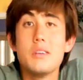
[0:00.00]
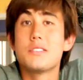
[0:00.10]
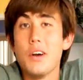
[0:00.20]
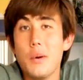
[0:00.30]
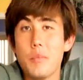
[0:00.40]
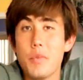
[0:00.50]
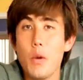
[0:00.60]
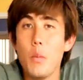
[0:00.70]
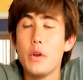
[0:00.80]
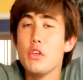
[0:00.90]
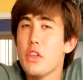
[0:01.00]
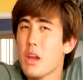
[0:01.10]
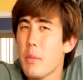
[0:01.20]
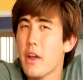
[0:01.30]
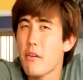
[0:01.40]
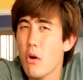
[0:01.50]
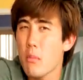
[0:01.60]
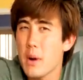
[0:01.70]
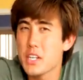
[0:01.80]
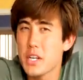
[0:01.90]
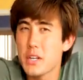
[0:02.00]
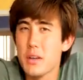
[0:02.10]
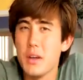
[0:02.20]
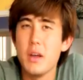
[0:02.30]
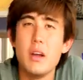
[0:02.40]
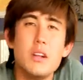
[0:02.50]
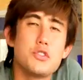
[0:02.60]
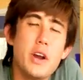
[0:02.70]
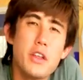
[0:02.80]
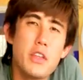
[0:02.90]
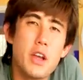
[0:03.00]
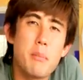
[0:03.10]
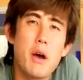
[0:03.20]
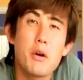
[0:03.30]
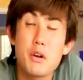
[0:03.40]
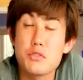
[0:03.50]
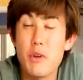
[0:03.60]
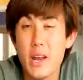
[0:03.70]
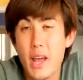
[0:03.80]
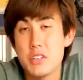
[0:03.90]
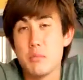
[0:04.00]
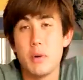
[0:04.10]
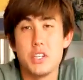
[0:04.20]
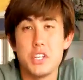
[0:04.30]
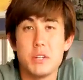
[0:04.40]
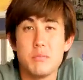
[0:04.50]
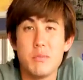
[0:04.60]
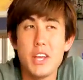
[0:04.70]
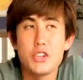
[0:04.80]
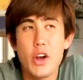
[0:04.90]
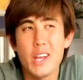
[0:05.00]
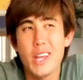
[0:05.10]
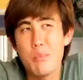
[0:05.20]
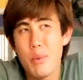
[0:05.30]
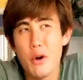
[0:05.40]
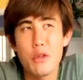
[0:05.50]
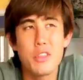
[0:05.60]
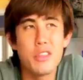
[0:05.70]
So, when you think about your own budget, try to think about Earth's radiation budget, and try to keep both